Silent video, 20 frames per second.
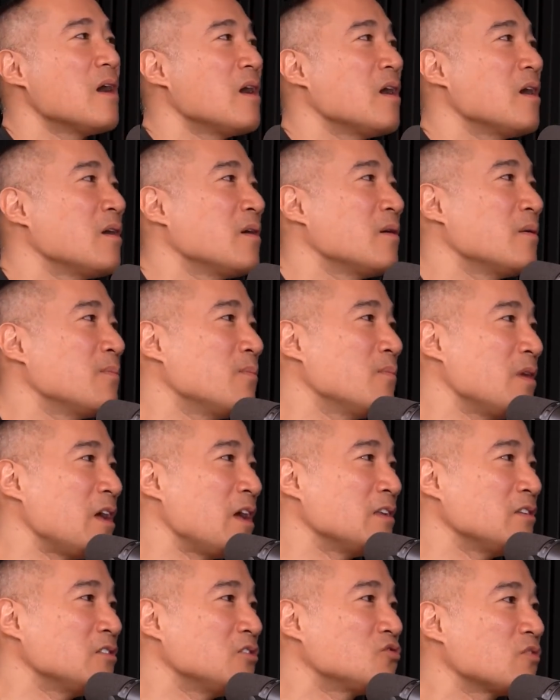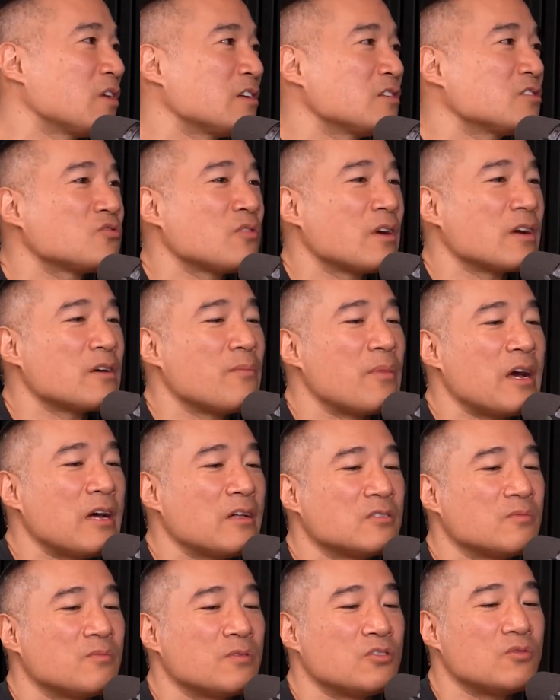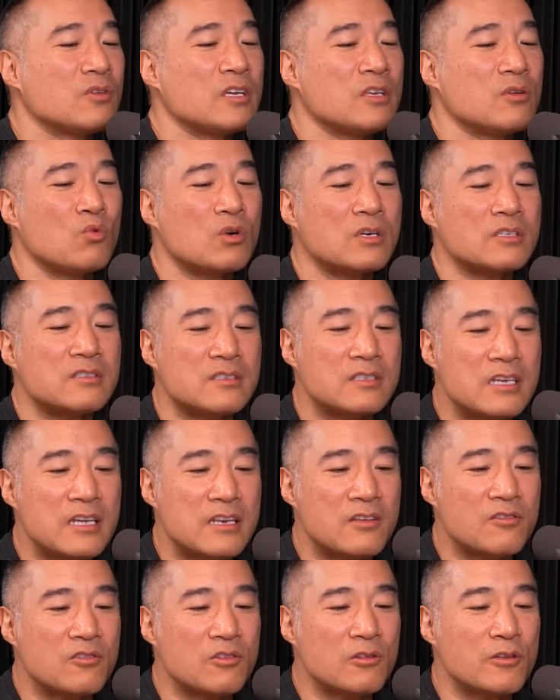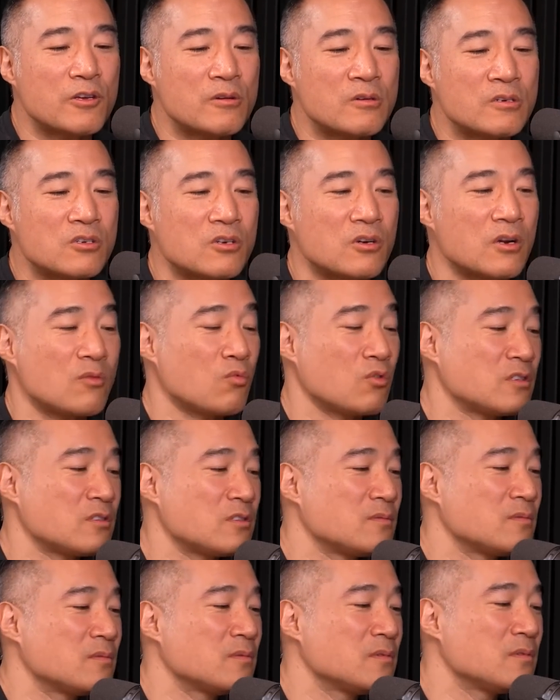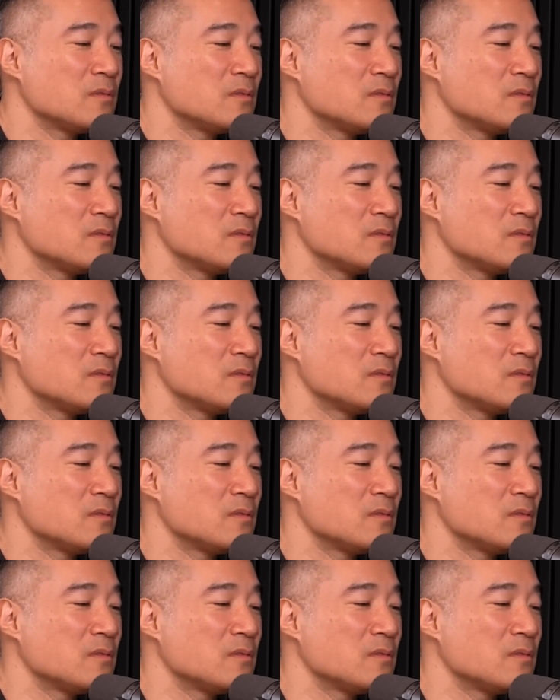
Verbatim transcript: um, and you try to strike a balance between what's seen in the literature and what's